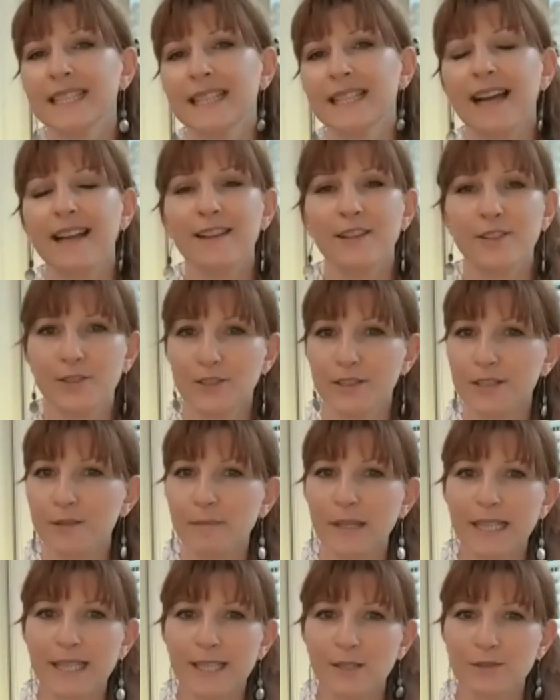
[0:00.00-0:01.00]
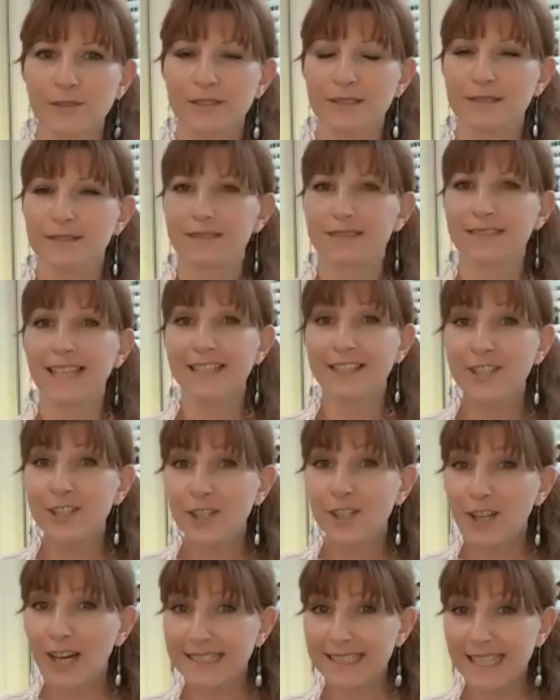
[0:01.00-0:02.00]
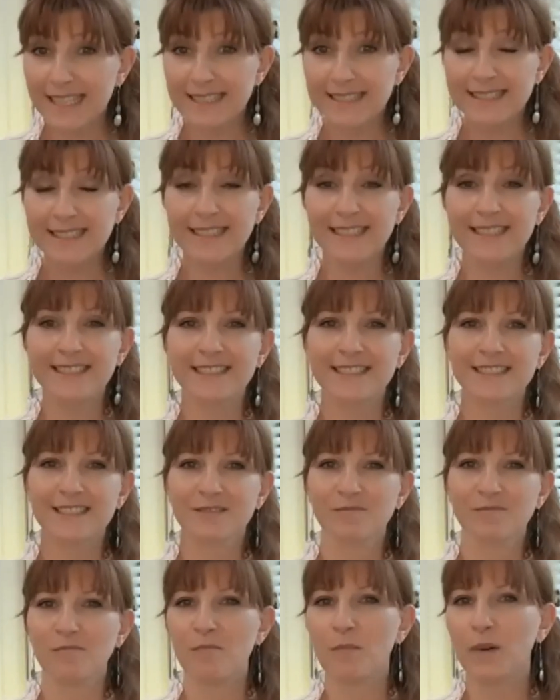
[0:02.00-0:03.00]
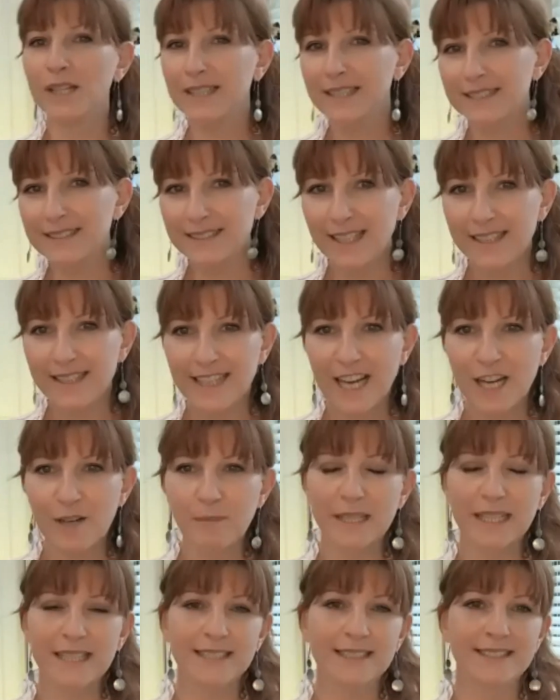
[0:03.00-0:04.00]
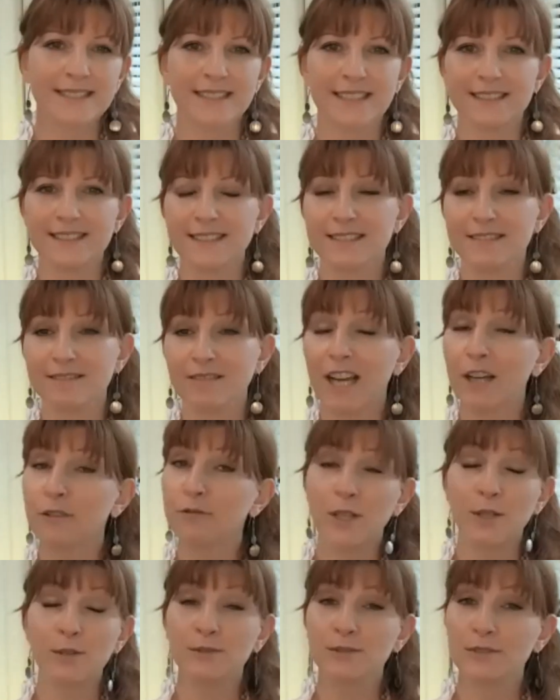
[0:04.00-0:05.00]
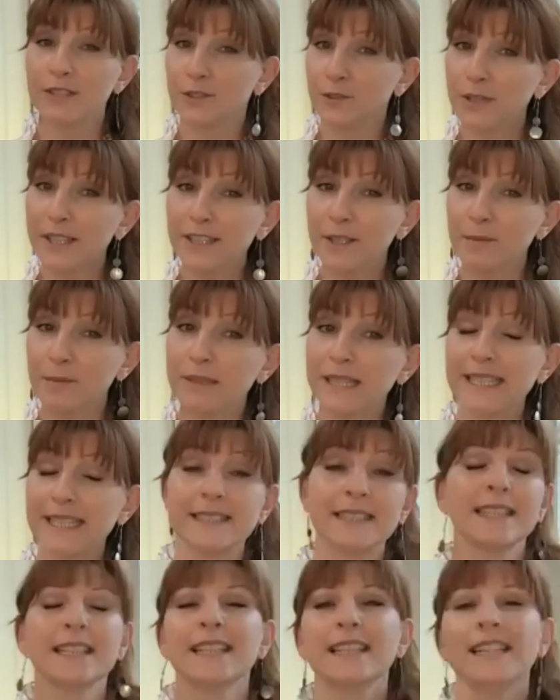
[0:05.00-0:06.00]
I learned about technical analysis, market dynamics, and I wrote a trading plan.